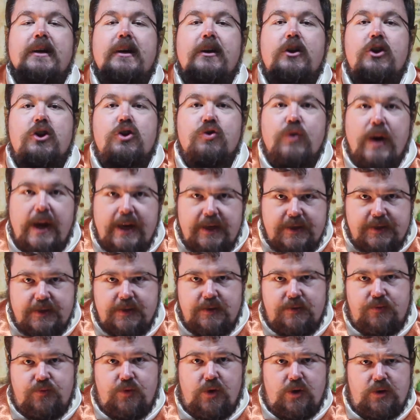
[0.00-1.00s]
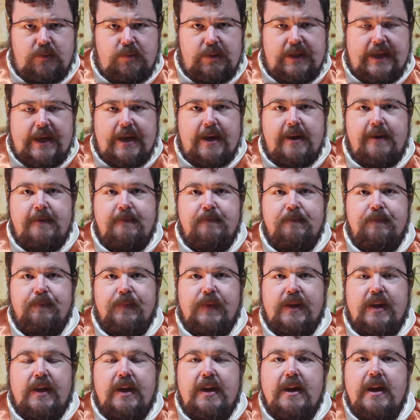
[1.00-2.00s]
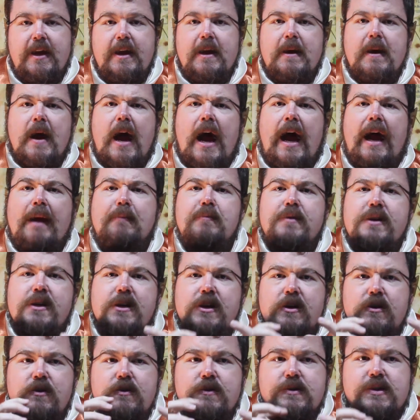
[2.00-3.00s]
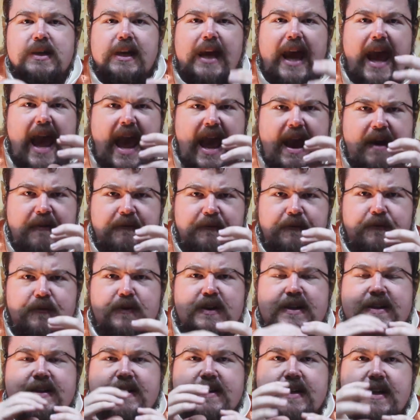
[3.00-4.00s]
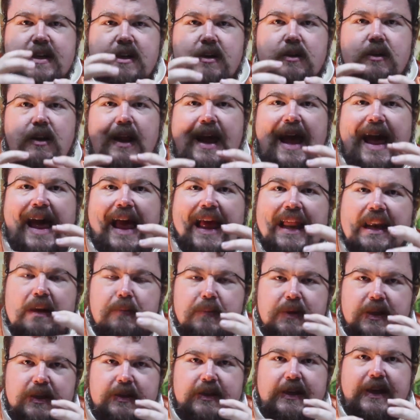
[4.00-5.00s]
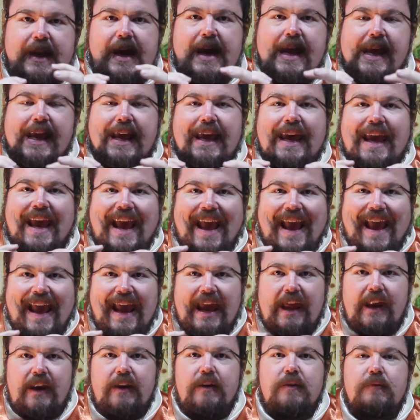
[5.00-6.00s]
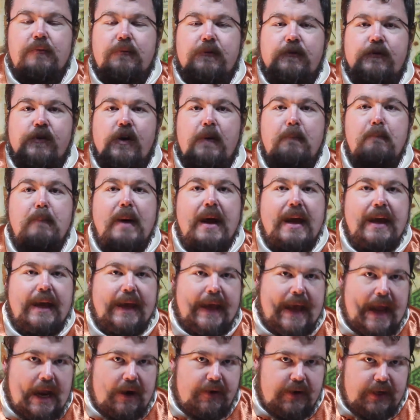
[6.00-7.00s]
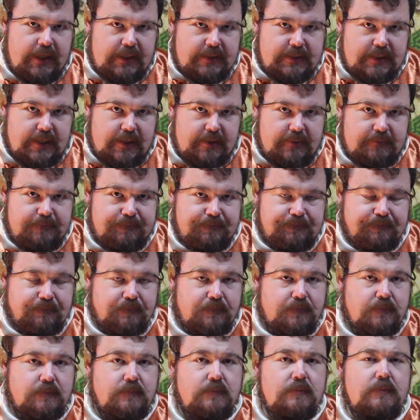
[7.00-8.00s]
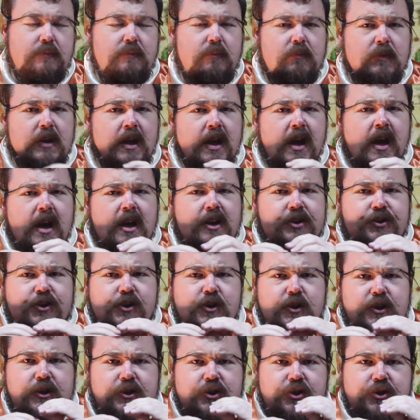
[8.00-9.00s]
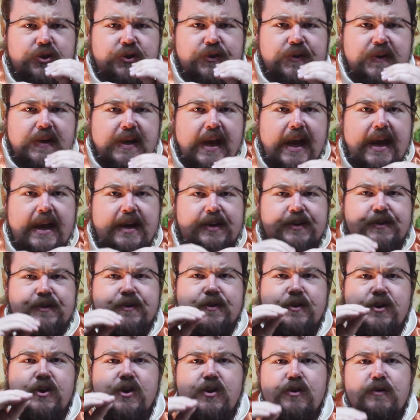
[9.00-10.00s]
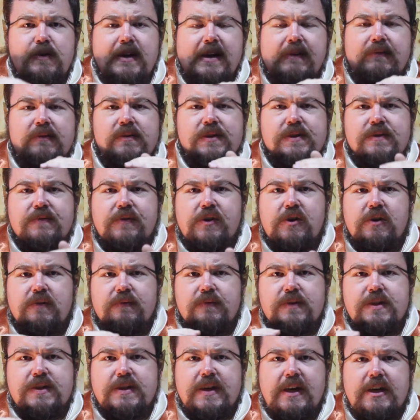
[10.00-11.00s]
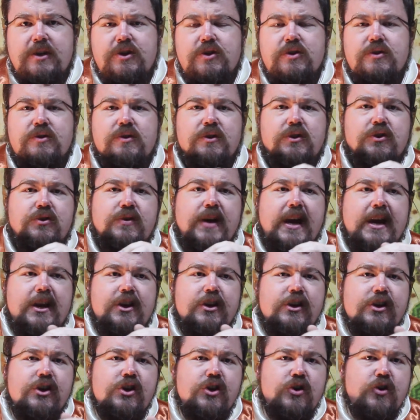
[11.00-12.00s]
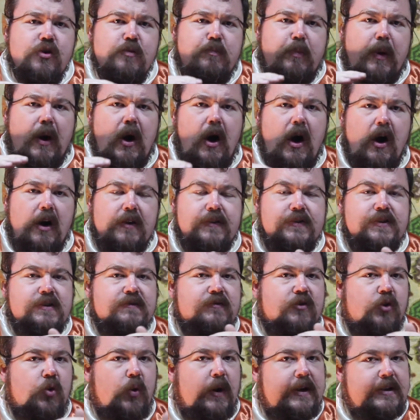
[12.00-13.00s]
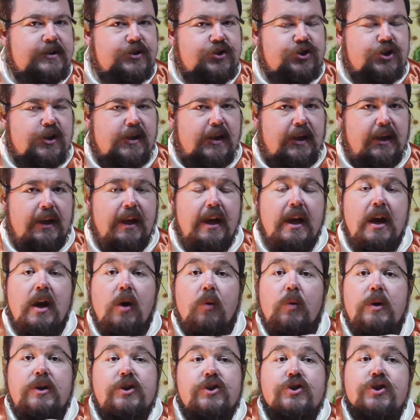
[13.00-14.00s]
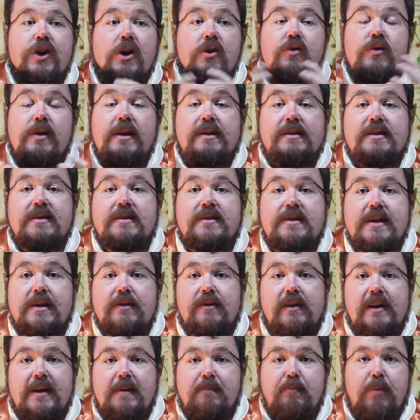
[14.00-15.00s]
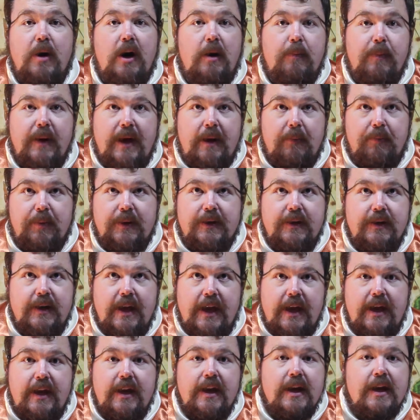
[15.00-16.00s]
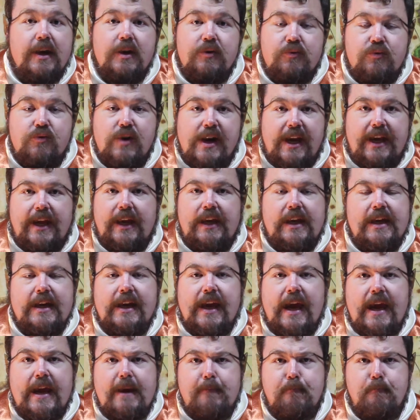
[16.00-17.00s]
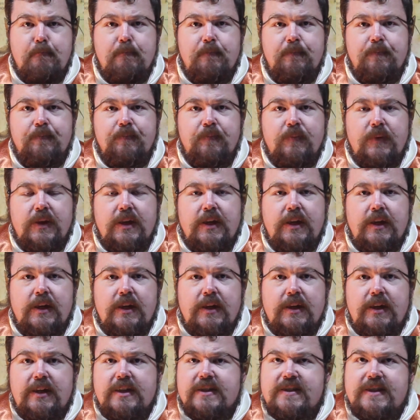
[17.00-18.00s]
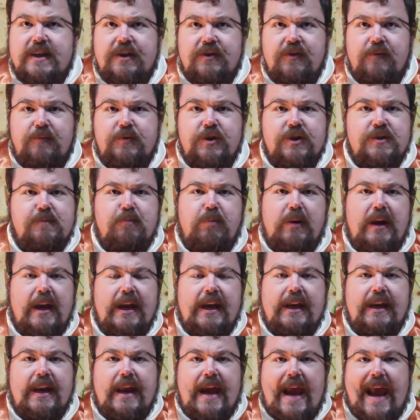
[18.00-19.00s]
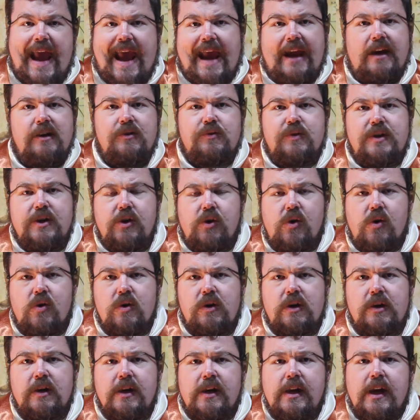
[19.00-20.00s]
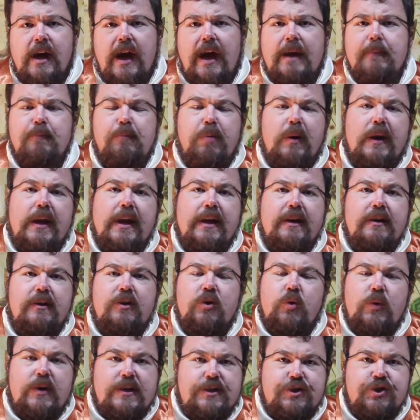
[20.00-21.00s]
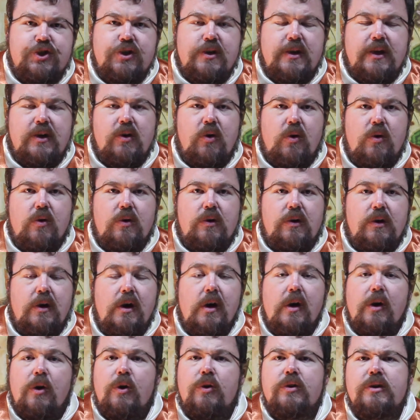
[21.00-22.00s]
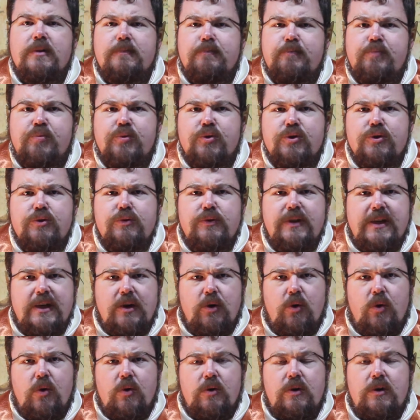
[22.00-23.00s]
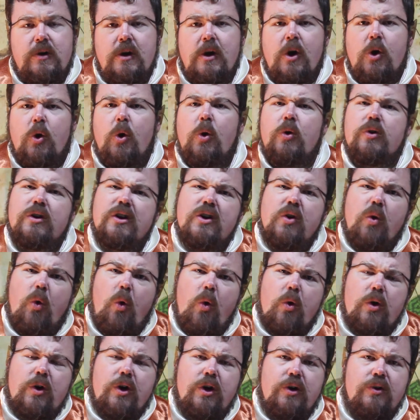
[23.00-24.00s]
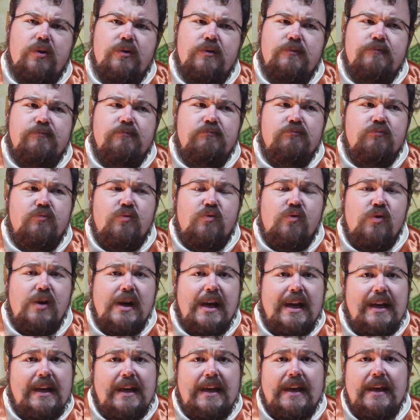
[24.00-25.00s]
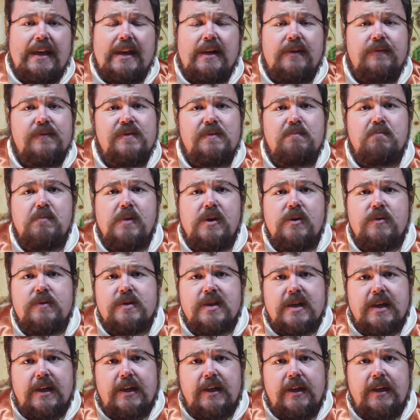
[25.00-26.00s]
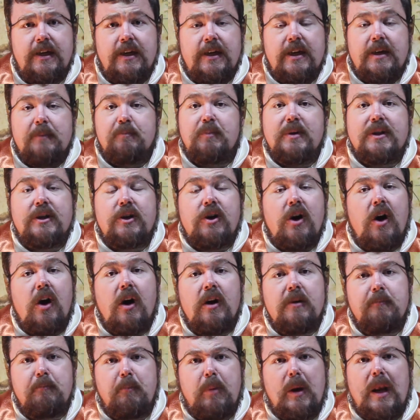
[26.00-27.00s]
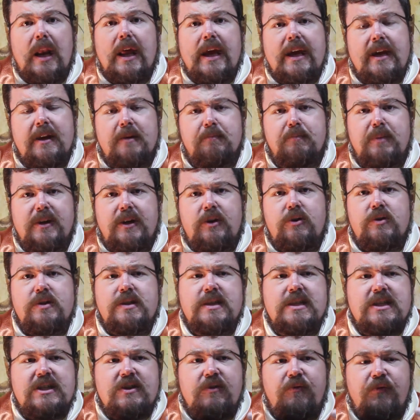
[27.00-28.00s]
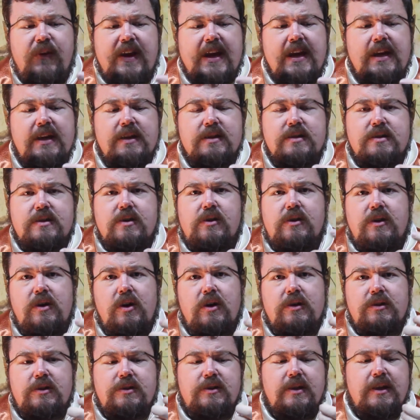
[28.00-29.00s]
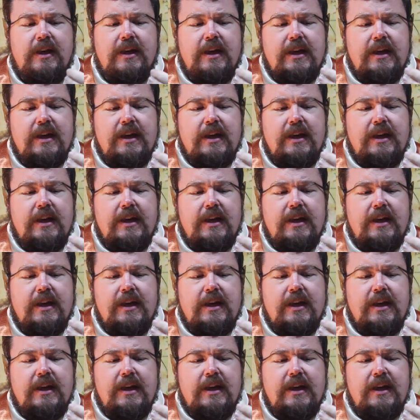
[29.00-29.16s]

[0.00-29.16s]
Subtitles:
a great role player. I'm using every single element that I can from my character to create new levels of conversation, to create new paths of questioning, which don't necessarily pop up in a regular game. Instead of just playing an angry orc, I'm playing a questioning orc, or a broody orc, or an orc who really loves music, but can't play it because his fingers are not